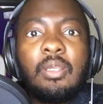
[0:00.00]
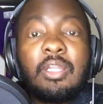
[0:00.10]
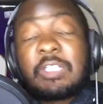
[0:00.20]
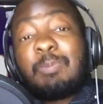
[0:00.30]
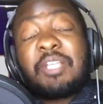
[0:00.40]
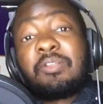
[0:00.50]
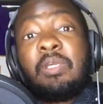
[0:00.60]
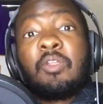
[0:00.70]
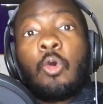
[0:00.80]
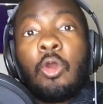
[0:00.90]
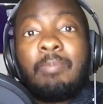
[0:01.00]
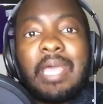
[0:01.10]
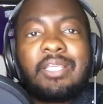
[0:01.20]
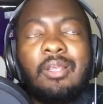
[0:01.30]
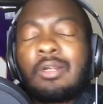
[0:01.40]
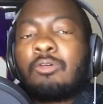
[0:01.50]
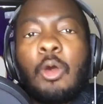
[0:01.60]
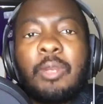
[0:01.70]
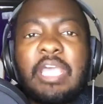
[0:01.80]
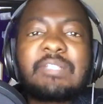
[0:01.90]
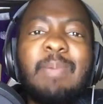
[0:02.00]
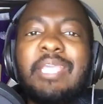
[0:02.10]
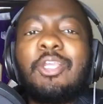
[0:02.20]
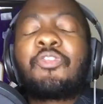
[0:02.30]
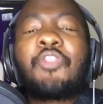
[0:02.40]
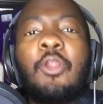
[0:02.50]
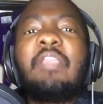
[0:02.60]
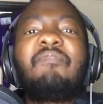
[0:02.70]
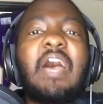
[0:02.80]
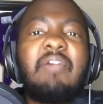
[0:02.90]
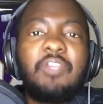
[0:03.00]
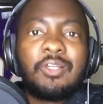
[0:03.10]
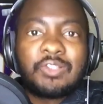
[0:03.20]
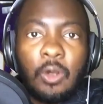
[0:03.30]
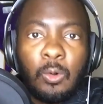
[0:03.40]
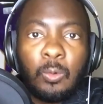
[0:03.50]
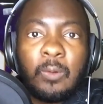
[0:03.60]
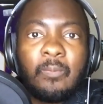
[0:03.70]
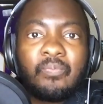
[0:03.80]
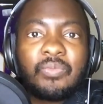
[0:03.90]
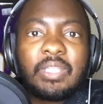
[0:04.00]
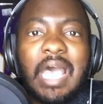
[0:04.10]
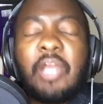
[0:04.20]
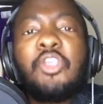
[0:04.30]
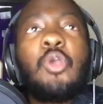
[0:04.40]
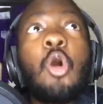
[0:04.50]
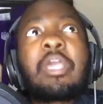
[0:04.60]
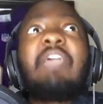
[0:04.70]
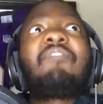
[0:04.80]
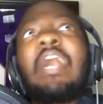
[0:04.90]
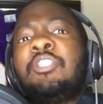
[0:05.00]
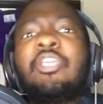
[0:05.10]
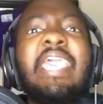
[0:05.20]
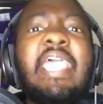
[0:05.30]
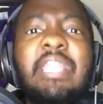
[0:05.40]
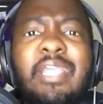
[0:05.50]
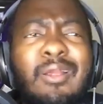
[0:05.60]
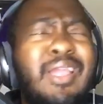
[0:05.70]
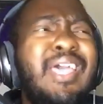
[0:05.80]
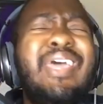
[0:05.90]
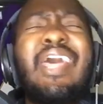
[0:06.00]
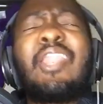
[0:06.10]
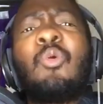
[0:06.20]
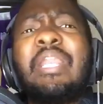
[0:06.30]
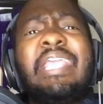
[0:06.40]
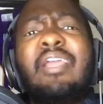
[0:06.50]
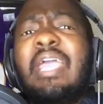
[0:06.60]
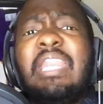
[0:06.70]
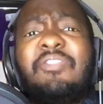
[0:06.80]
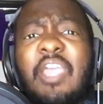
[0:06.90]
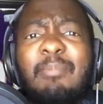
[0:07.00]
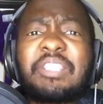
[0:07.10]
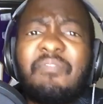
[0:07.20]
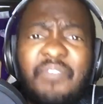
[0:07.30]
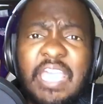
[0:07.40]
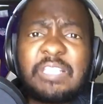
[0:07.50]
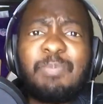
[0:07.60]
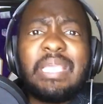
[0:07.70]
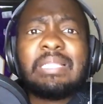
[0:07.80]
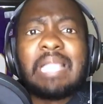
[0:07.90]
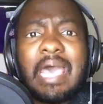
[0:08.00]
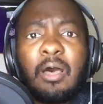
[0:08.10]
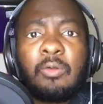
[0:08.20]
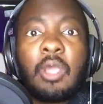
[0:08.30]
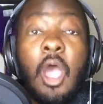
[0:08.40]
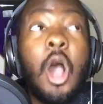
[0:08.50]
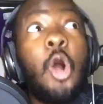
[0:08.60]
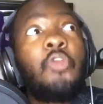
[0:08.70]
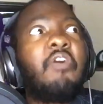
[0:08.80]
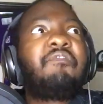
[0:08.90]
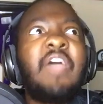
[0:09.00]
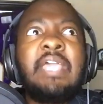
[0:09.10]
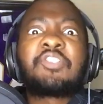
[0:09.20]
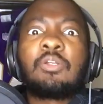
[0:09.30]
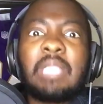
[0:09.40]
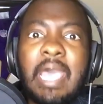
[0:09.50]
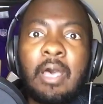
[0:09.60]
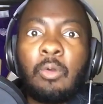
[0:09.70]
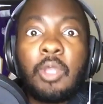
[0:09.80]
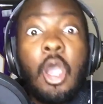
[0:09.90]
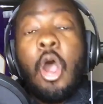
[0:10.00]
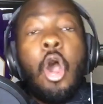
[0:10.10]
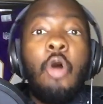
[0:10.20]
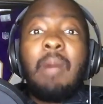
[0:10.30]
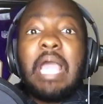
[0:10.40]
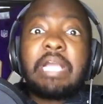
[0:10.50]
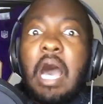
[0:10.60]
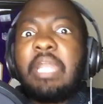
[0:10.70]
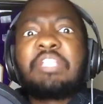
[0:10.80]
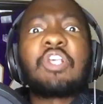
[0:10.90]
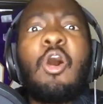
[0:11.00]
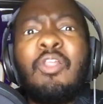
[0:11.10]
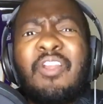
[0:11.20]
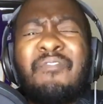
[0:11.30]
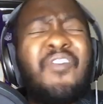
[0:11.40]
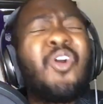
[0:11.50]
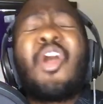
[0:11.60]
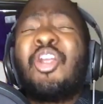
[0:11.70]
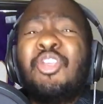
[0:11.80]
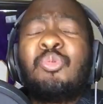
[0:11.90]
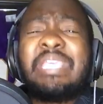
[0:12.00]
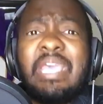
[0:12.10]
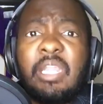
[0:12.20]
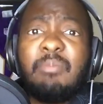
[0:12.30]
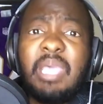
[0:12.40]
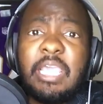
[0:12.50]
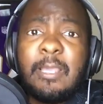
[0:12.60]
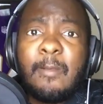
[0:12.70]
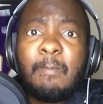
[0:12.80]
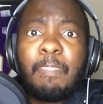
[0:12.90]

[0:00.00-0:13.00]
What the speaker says: And especially the quarterback, you're a grown-ass man. You're 35 years old. How do you, okay, fine, you can't hear. And I don't want to hear anything about the fans being loud. Oh, the fans are loud. Oh my God, it's all their fault. Are you kidding me?